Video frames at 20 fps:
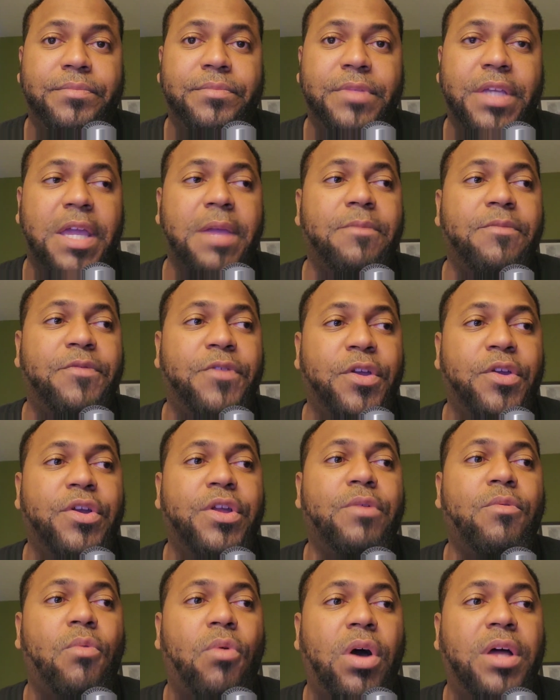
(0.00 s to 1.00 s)
team
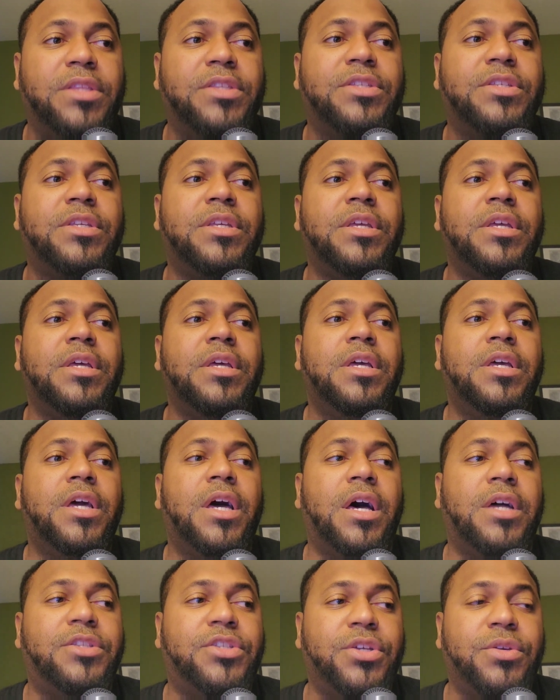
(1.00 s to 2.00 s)
fury wants
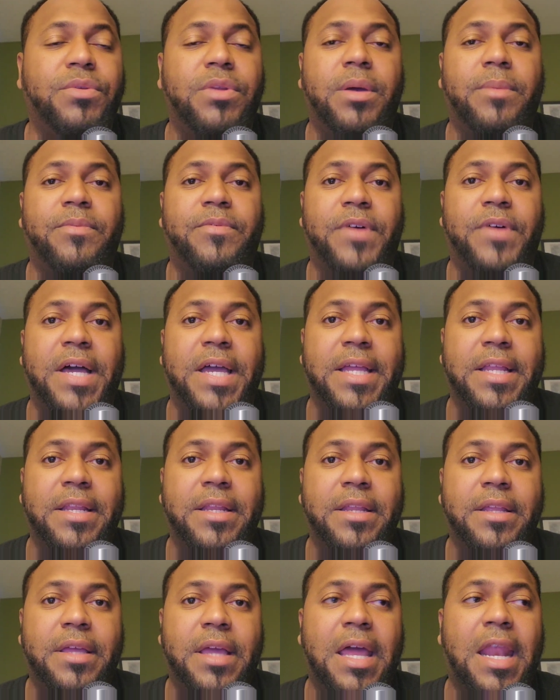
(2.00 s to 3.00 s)
a tune-up fight
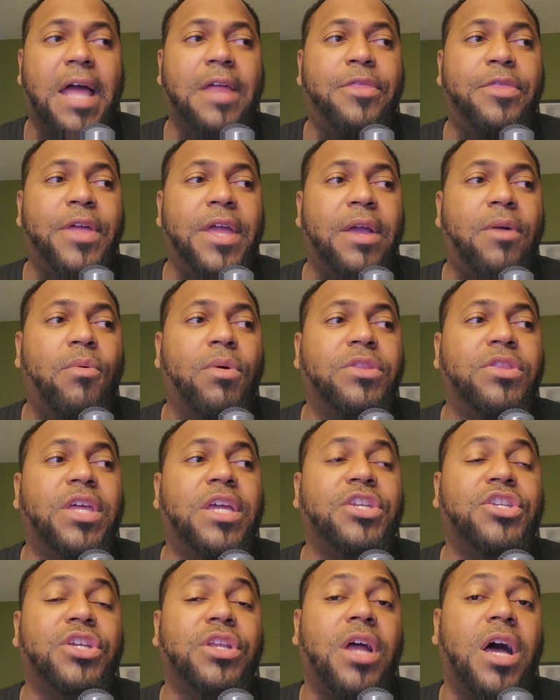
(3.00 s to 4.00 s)
and i think what they
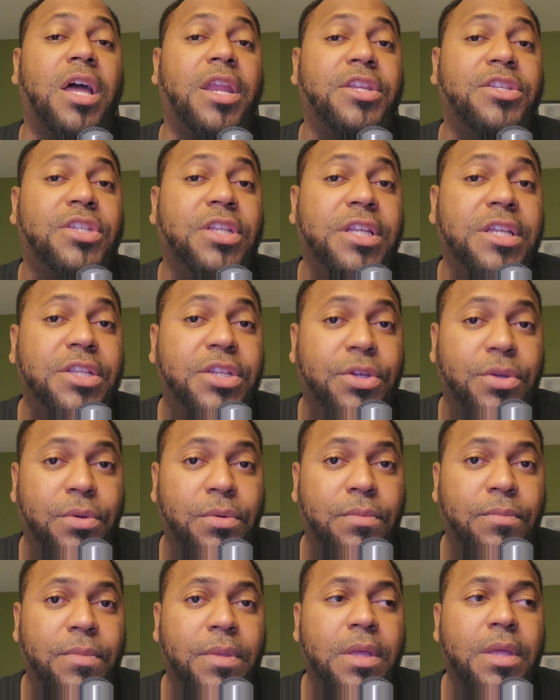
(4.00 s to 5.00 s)
should honestly
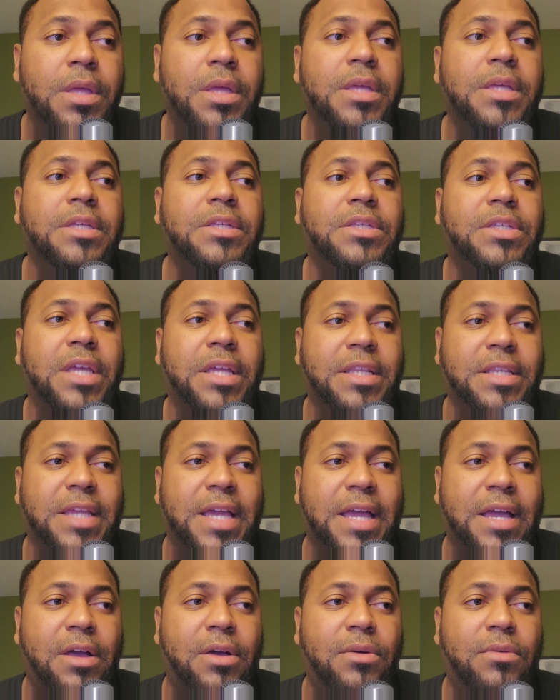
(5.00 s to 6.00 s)
do sit
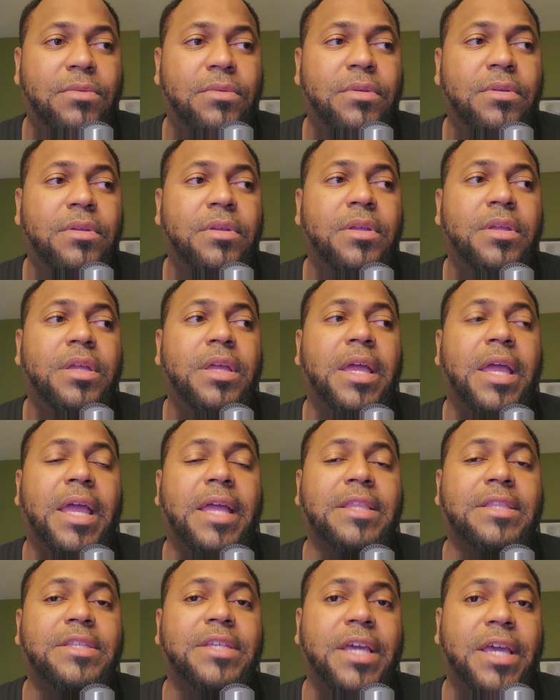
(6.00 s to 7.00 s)
down
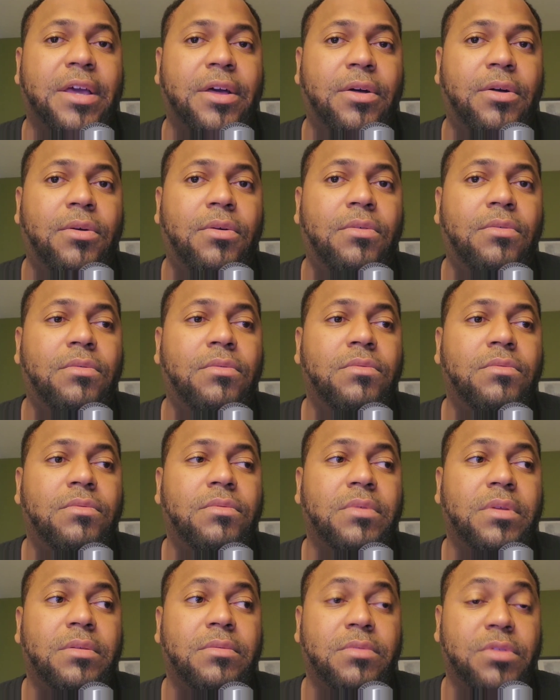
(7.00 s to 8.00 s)
and tell
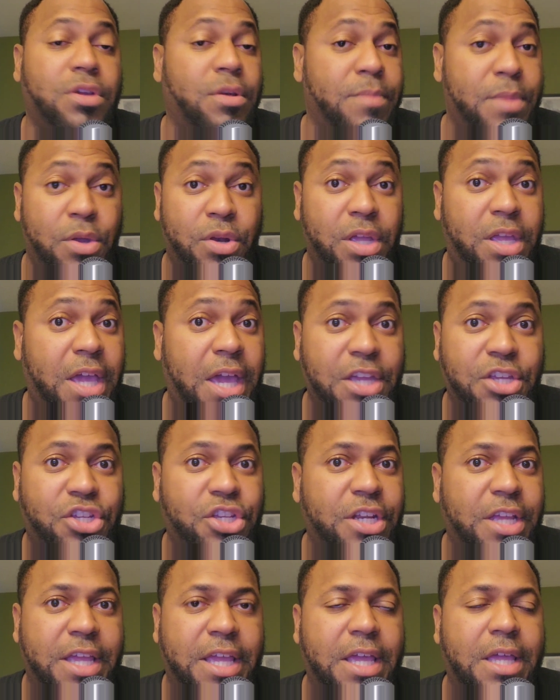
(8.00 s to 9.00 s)

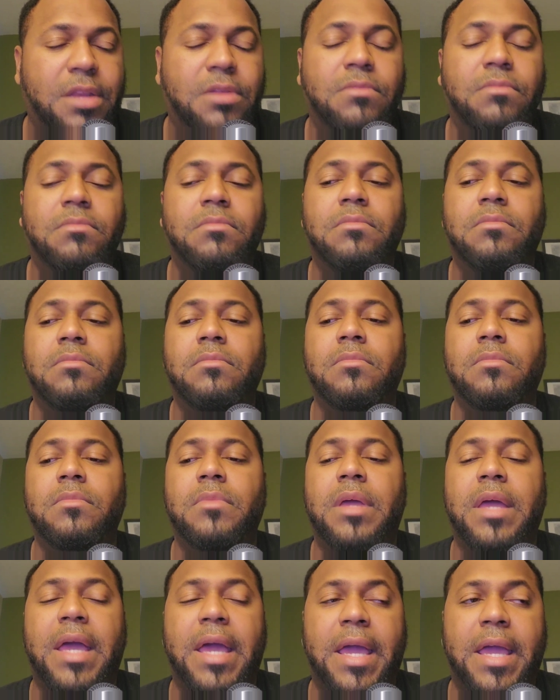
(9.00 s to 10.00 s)
communication again
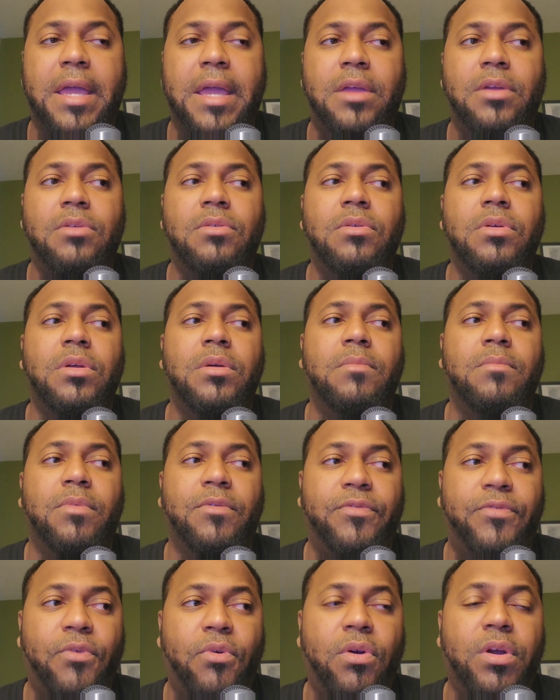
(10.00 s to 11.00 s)
hey,
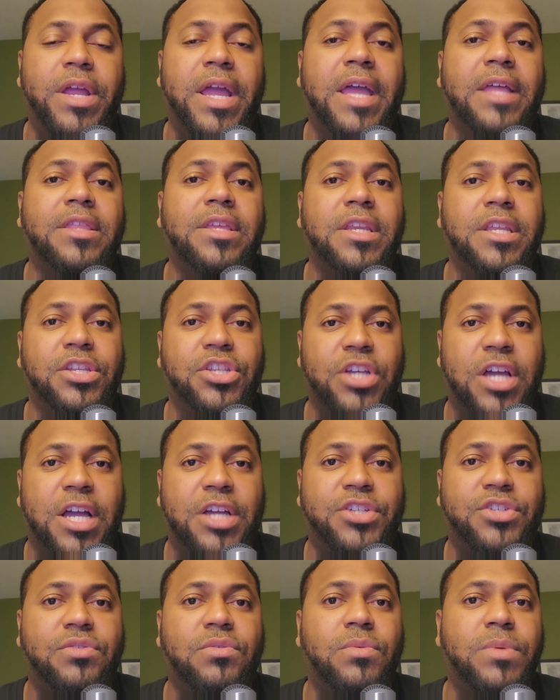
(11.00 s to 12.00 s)
before Anthony
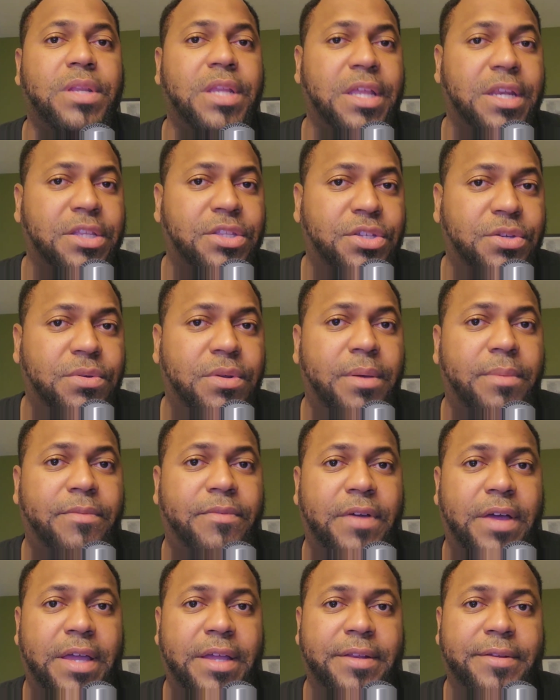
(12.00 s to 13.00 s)
Joshua, we need a tune up
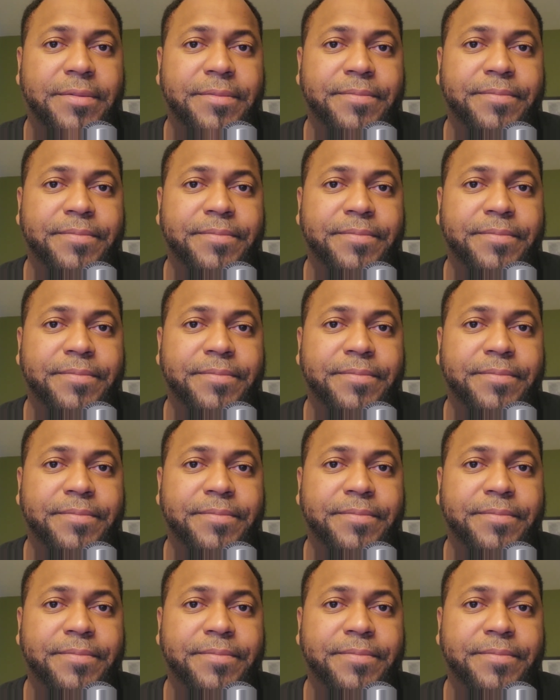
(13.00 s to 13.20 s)
fight.